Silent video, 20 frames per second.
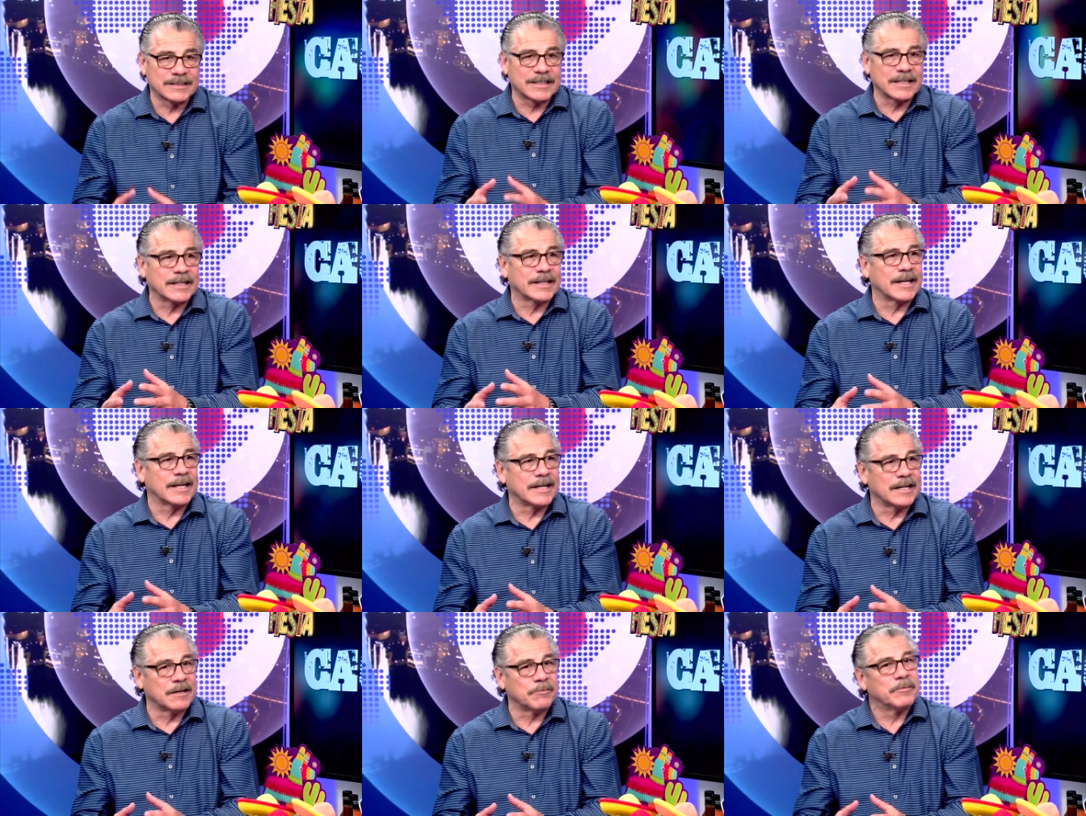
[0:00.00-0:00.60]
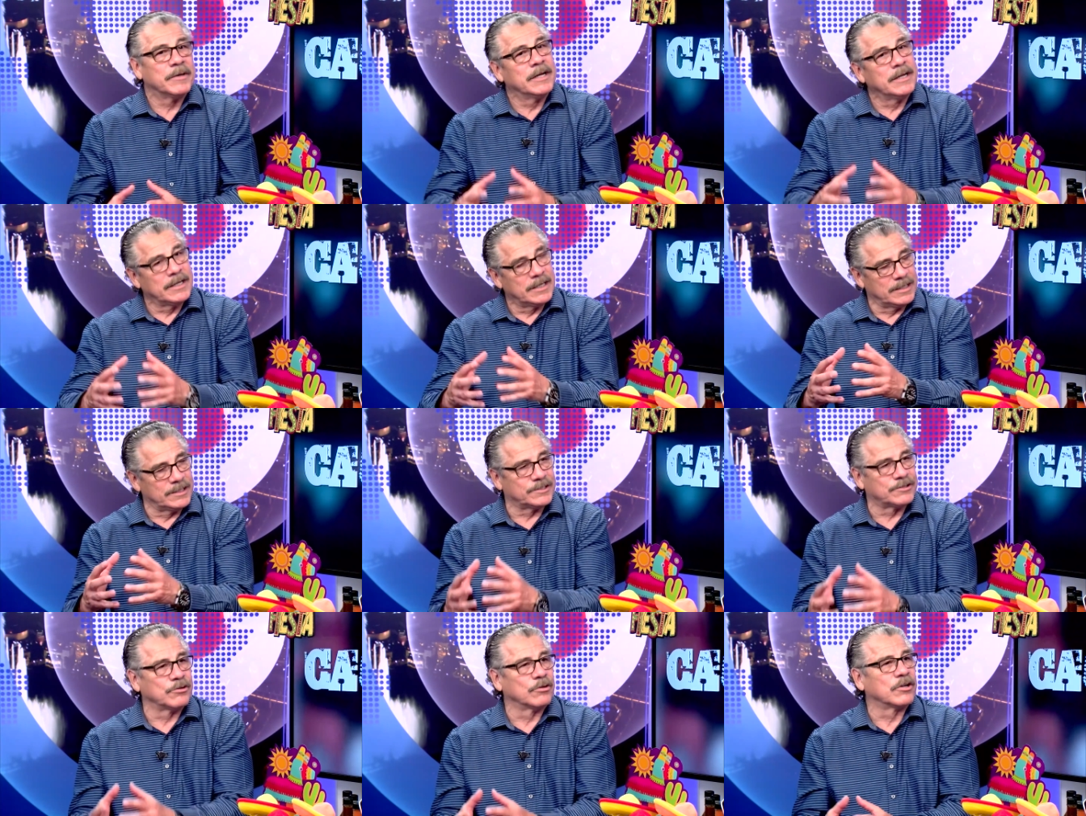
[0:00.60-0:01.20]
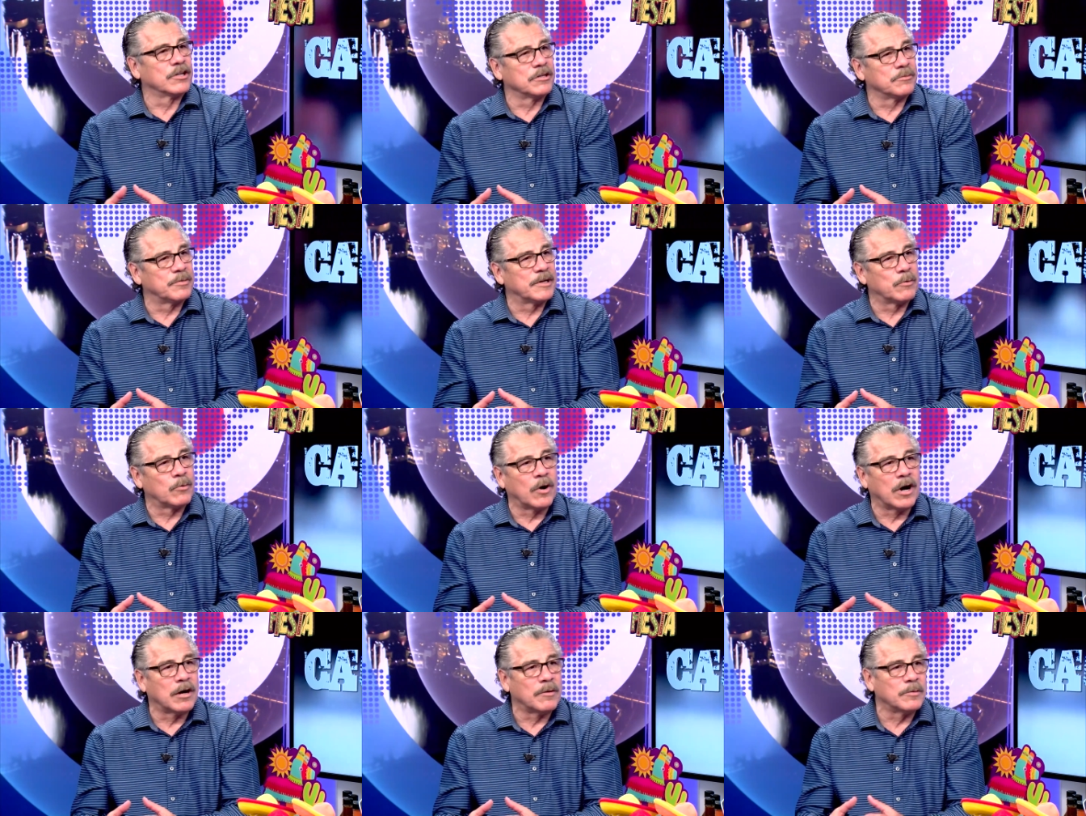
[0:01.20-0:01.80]
going to get up. He's still going to be
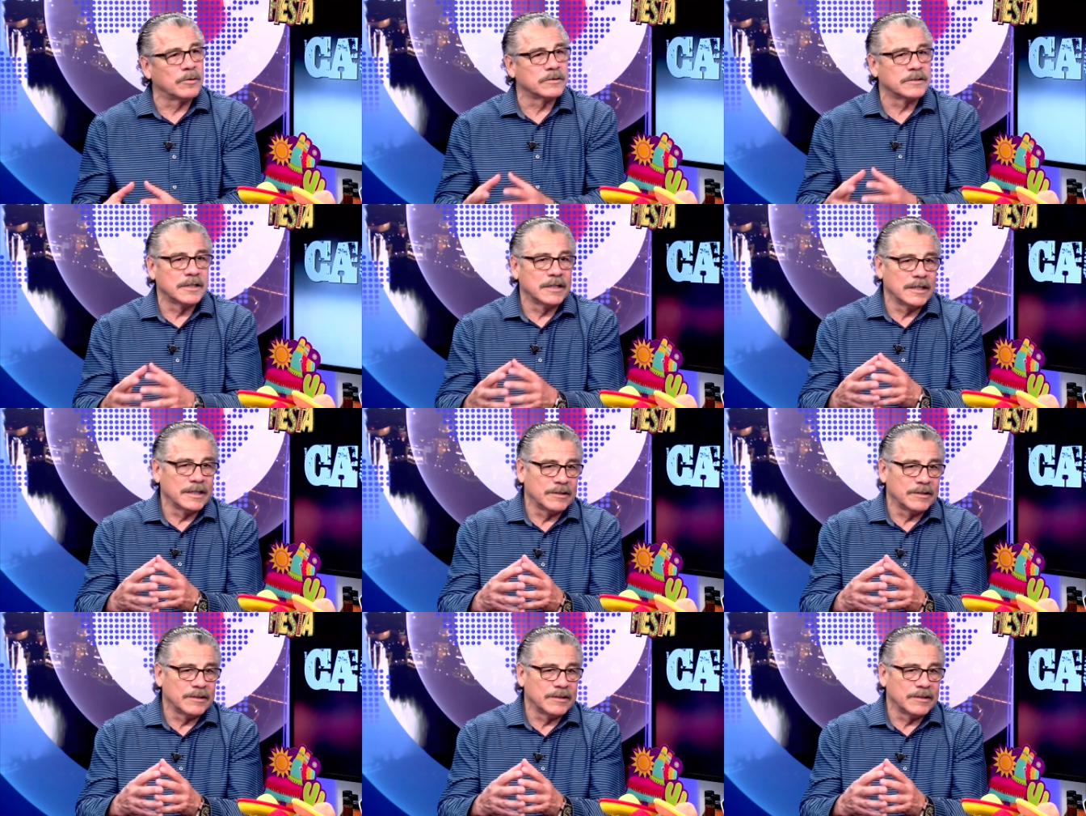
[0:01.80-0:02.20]
wobbled.